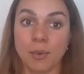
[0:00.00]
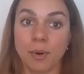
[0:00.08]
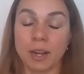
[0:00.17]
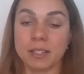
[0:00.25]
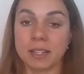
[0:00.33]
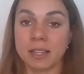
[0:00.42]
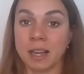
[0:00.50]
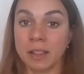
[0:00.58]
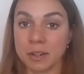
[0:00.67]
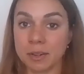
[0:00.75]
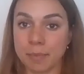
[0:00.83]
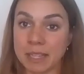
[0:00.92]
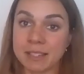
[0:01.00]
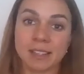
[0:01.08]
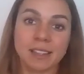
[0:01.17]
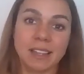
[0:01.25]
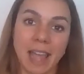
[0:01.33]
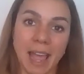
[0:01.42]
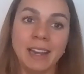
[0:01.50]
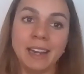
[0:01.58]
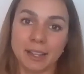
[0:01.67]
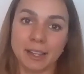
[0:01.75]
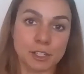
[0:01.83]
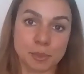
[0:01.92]
Whereas in other, basically
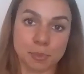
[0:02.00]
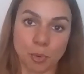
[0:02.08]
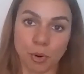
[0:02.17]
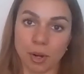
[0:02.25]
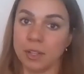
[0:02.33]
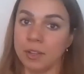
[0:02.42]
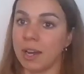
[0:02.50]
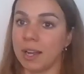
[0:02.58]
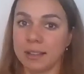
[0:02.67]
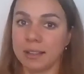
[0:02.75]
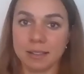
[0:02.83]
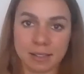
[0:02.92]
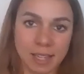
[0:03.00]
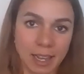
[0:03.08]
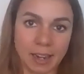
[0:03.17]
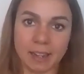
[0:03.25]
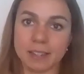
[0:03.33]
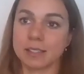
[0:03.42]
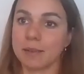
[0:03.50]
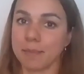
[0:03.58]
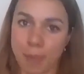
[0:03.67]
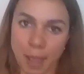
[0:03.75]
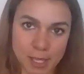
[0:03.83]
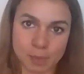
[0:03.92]
any other sport, you got tennis,
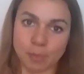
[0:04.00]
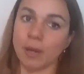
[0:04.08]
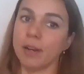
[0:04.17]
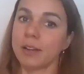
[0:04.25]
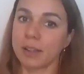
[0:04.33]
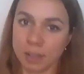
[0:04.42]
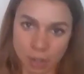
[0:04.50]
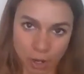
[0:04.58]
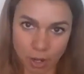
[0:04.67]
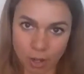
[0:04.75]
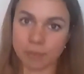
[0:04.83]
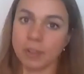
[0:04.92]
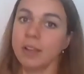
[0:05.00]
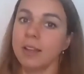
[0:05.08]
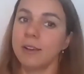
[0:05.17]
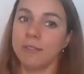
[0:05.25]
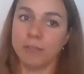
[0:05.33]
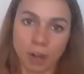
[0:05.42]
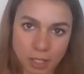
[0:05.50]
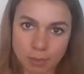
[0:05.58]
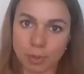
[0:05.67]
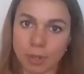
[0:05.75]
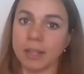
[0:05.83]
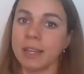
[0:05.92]
baseball, golf,
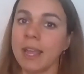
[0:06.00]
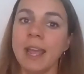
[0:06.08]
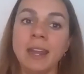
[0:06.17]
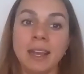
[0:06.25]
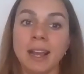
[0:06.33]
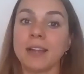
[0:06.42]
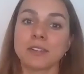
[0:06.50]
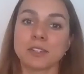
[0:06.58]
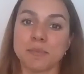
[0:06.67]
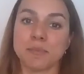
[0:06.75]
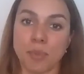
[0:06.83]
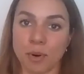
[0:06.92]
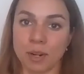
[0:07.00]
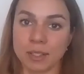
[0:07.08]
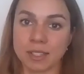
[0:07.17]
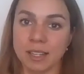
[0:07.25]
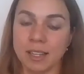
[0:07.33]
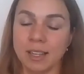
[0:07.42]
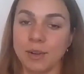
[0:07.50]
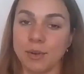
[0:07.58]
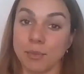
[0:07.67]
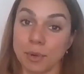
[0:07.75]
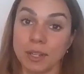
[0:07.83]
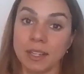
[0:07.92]
volleyball, and any other sport,
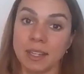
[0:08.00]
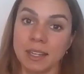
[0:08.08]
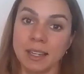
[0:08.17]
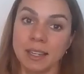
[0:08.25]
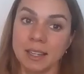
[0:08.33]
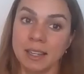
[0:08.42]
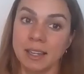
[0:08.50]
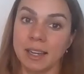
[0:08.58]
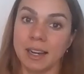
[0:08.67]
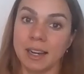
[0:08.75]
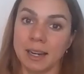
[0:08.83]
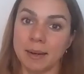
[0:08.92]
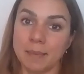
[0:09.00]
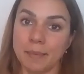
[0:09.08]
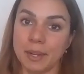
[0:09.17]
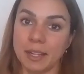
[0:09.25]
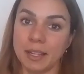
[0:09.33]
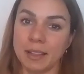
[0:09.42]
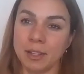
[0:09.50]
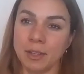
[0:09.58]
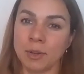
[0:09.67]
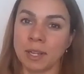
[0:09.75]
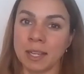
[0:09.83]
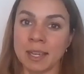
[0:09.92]
really, um
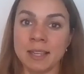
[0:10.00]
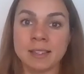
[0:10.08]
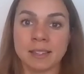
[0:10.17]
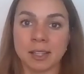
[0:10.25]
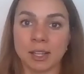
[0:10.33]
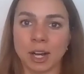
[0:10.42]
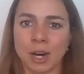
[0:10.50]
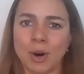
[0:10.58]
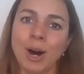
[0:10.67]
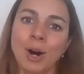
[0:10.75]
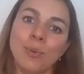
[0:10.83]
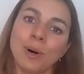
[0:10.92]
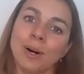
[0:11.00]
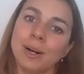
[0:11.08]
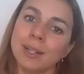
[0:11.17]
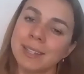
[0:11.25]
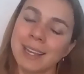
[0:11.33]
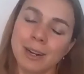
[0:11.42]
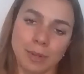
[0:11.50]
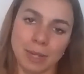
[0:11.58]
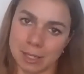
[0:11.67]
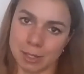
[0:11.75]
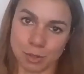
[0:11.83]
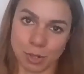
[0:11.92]
you can easily go, oh, well, they don't
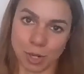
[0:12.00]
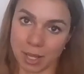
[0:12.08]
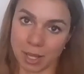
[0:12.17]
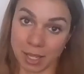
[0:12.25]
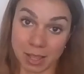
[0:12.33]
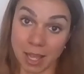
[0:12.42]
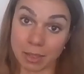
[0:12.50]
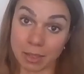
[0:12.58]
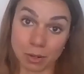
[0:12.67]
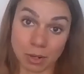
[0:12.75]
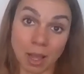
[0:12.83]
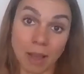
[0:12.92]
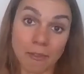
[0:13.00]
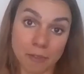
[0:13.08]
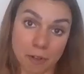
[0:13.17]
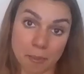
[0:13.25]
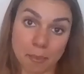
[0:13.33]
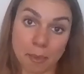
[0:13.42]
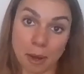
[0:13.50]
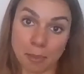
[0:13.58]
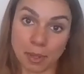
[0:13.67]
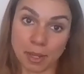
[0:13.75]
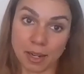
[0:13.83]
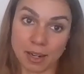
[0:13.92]
need to train like that, they're not football players.
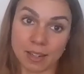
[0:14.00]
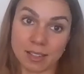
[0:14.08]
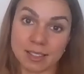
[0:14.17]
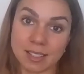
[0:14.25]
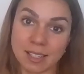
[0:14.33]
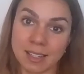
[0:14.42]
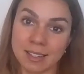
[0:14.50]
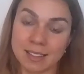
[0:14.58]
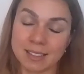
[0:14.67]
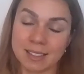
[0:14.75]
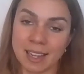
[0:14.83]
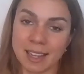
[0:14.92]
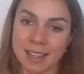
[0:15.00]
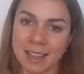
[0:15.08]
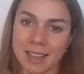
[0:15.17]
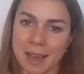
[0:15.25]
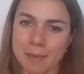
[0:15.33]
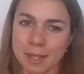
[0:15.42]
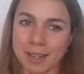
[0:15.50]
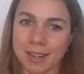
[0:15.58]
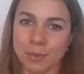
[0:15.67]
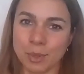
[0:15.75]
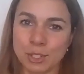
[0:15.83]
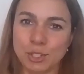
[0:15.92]
And it's like, yeah, but wouldn't you want to be
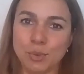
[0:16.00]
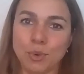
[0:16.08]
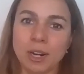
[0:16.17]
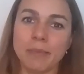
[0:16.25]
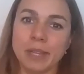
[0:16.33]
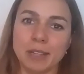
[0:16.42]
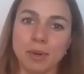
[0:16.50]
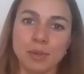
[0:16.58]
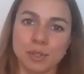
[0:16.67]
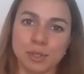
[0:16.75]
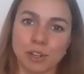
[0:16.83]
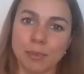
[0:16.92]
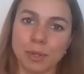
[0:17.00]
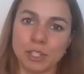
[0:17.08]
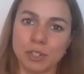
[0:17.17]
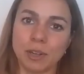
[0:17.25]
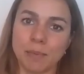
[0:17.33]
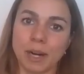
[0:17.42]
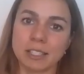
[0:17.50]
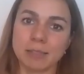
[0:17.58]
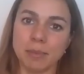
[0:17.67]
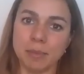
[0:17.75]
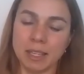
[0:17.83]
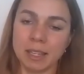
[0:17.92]
the most durable that you can possibly be
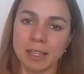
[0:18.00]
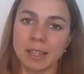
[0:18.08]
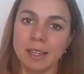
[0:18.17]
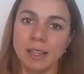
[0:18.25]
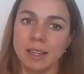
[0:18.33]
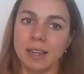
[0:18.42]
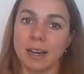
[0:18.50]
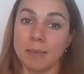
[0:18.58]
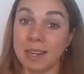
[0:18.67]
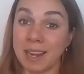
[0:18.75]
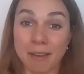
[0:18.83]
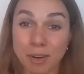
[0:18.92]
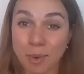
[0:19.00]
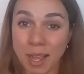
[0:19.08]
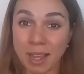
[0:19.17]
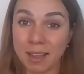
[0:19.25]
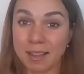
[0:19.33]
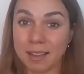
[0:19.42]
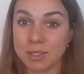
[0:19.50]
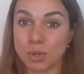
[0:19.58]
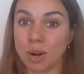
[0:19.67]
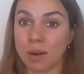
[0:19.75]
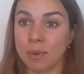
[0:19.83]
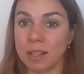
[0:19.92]
um, in every way?
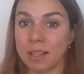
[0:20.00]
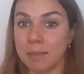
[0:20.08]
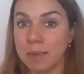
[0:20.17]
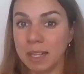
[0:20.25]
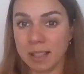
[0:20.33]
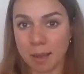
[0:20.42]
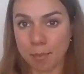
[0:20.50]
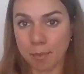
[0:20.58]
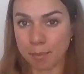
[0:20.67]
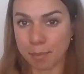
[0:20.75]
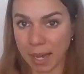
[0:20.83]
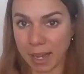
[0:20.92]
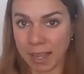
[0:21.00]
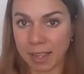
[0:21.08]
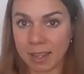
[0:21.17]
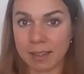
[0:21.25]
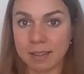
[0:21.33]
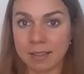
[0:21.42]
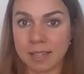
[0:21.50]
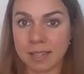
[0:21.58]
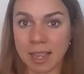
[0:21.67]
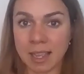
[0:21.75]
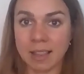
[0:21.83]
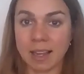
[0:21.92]
So are we limiting them by
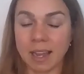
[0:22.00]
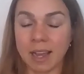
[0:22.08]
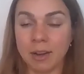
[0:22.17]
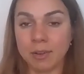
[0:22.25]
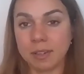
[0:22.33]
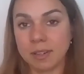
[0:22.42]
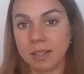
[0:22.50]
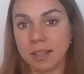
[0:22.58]
taking that out?